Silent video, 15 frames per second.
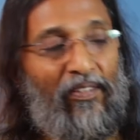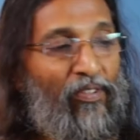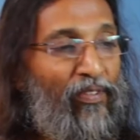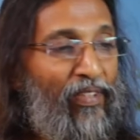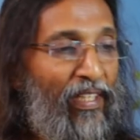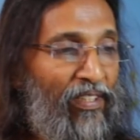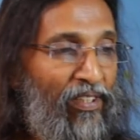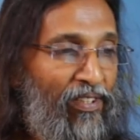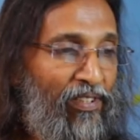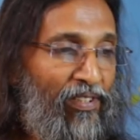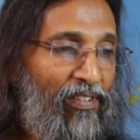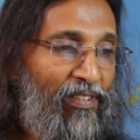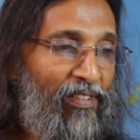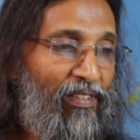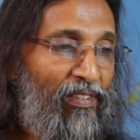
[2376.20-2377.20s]
So there
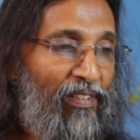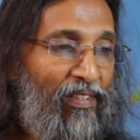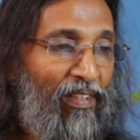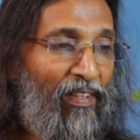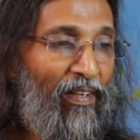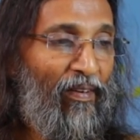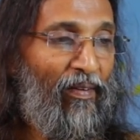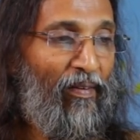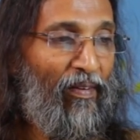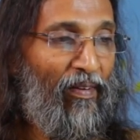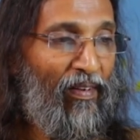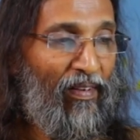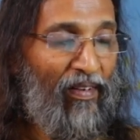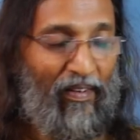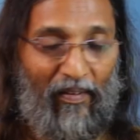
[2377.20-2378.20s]
is
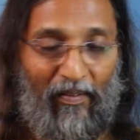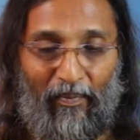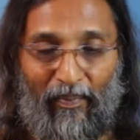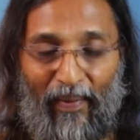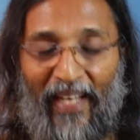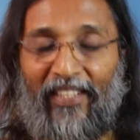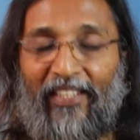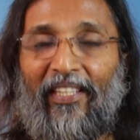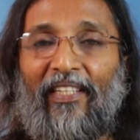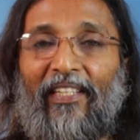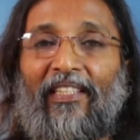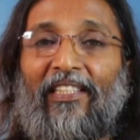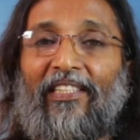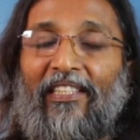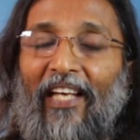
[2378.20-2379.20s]
matter
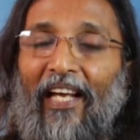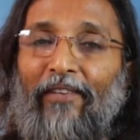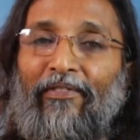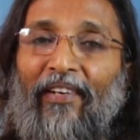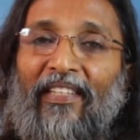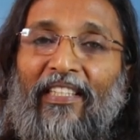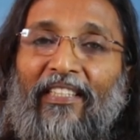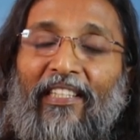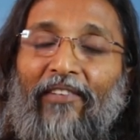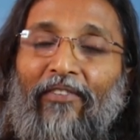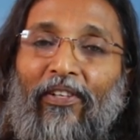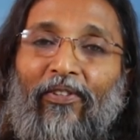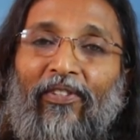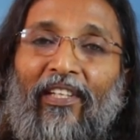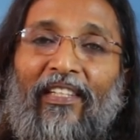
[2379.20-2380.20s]
itself and its
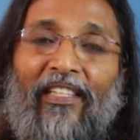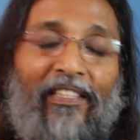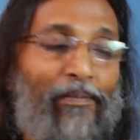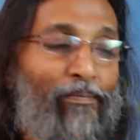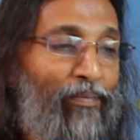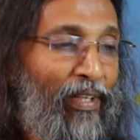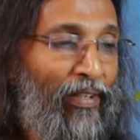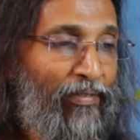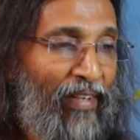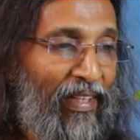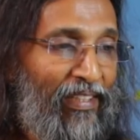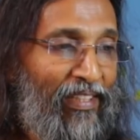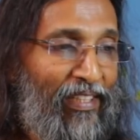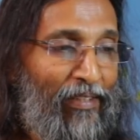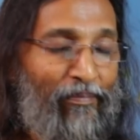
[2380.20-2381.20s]
evolution is
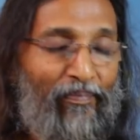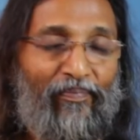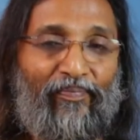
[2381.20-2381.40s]
imperfect.